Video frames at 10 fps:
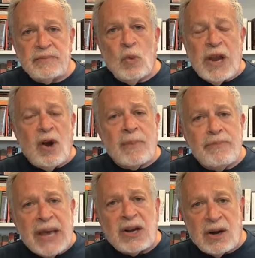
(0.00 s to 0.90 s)
We are
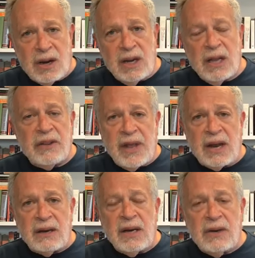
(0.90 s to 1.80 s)
better
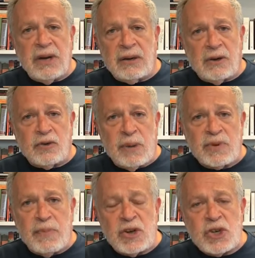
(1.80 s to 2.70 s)
than Donald
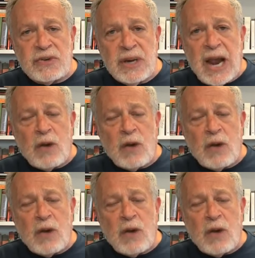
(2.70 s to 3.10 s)
Trump's budget,